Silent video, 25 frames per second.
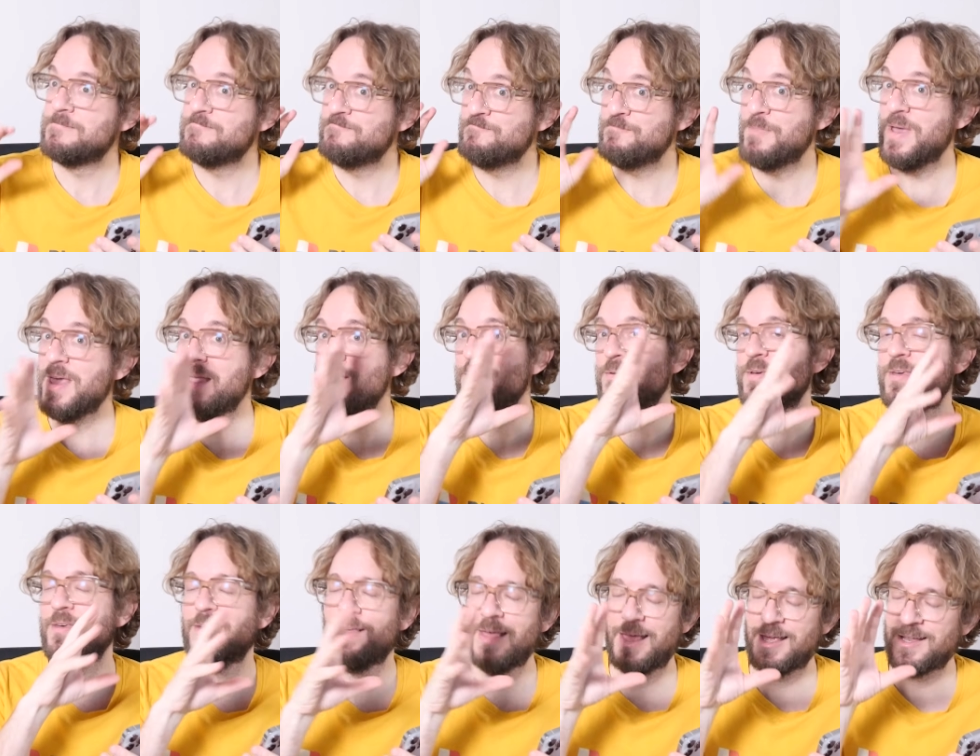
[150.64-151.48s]

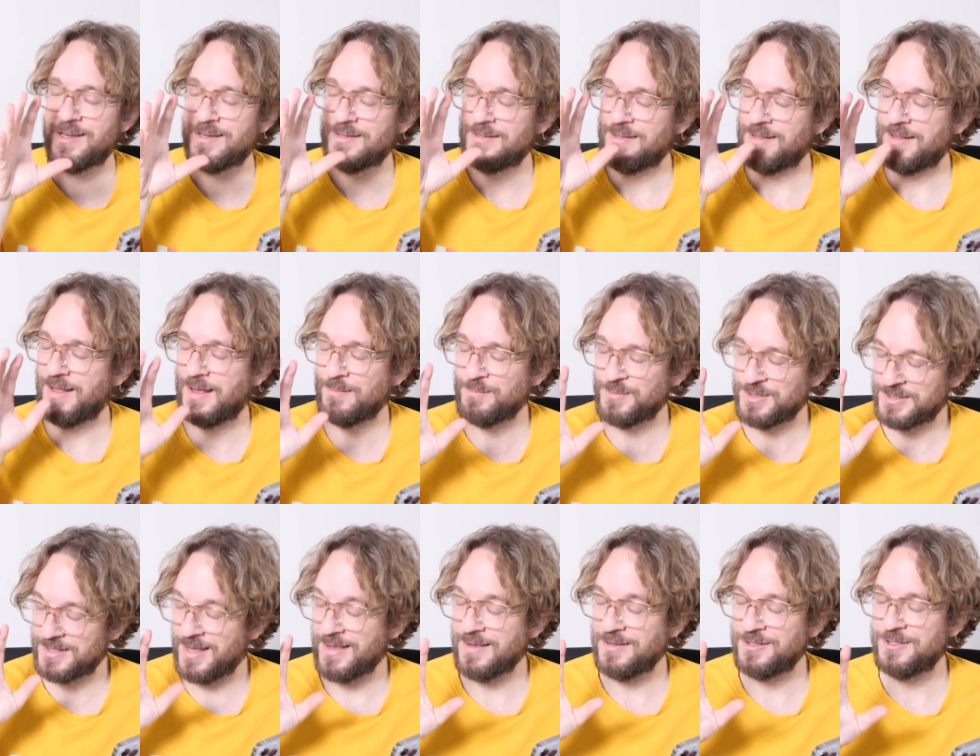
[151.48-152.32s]
maybe, I'm
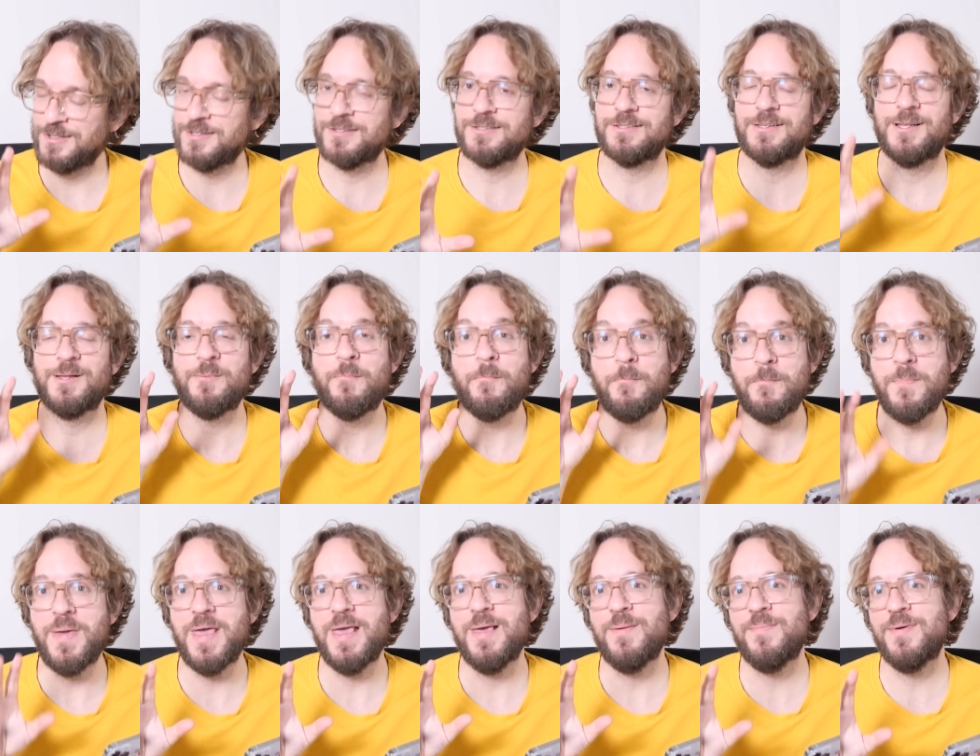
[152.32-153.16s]
saying just
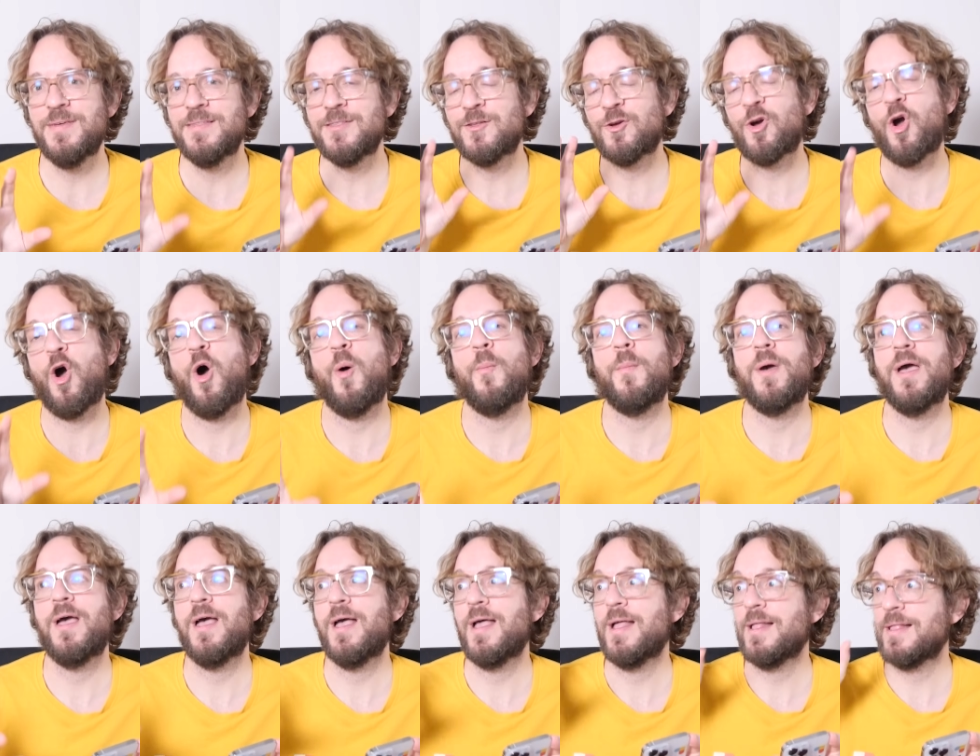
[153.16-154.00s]
maybe, the
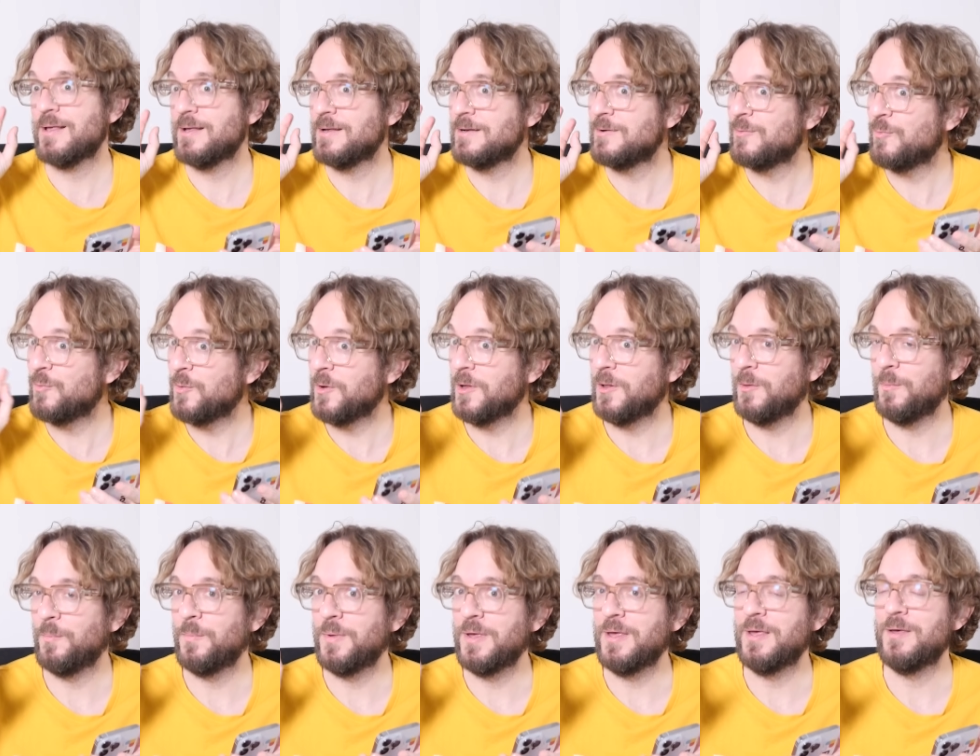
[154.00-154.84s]
comet
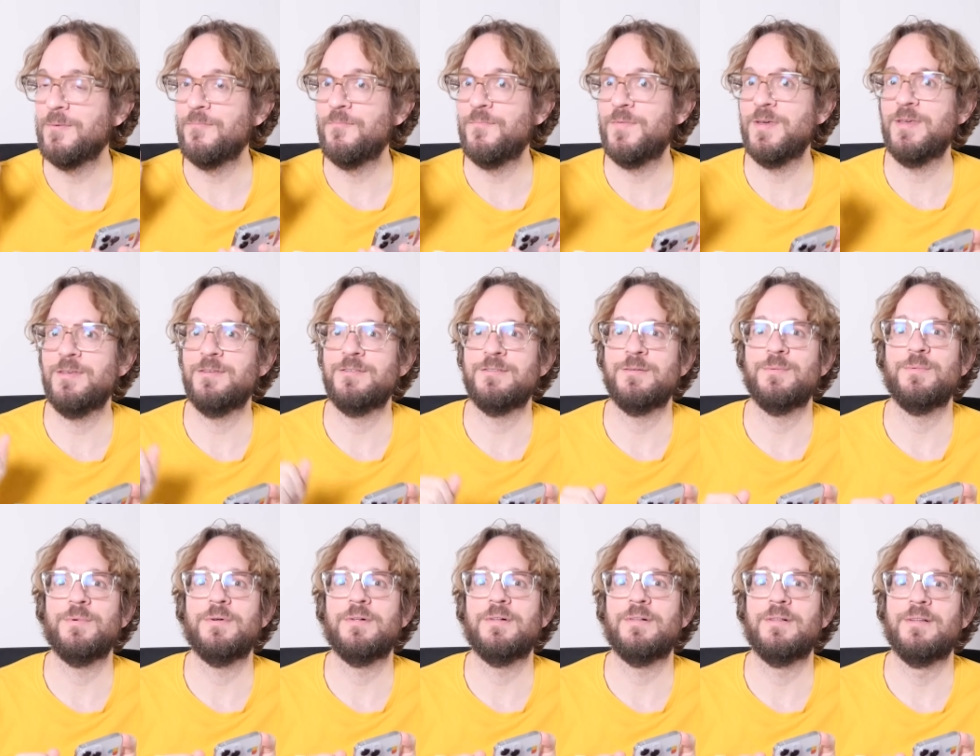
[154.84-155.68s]
will be
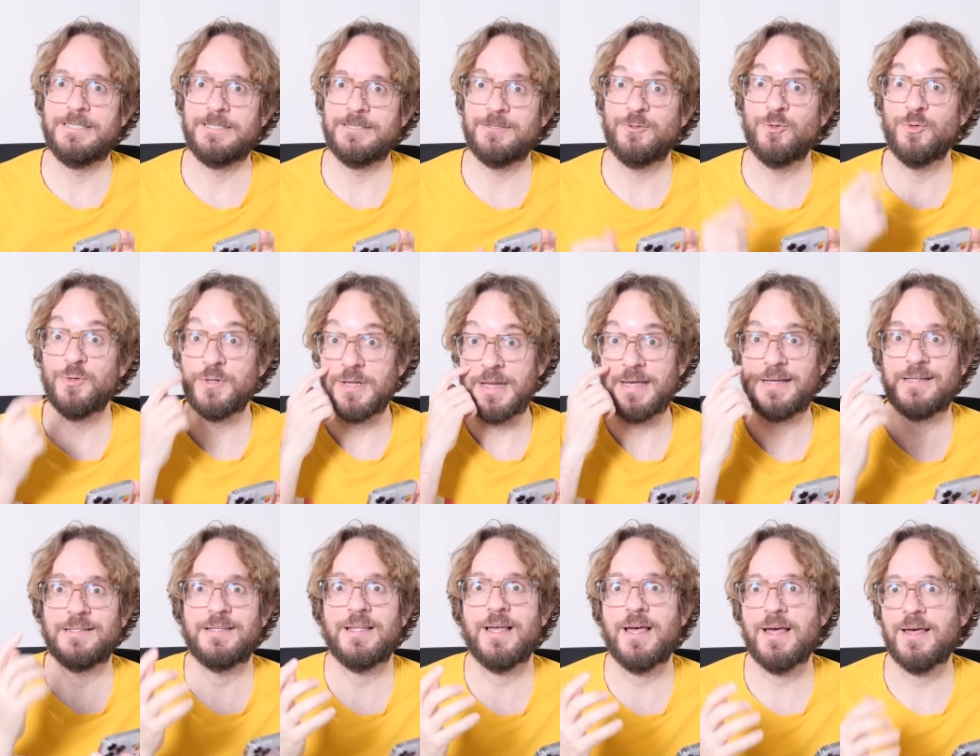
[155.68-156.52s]
visible to the
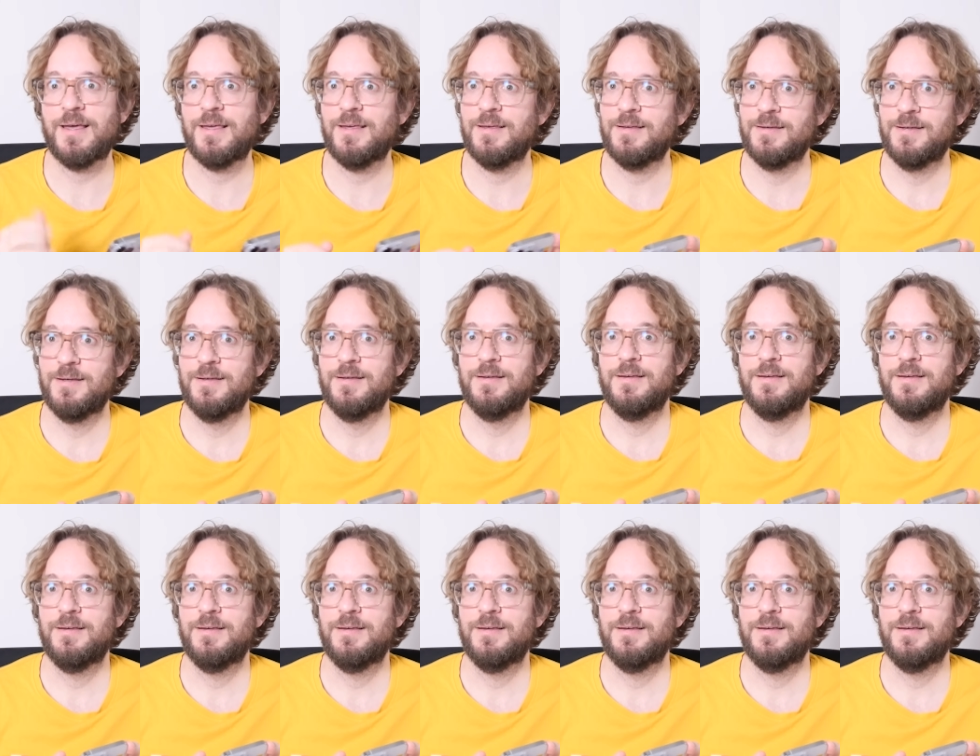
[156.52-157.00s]
naked eye,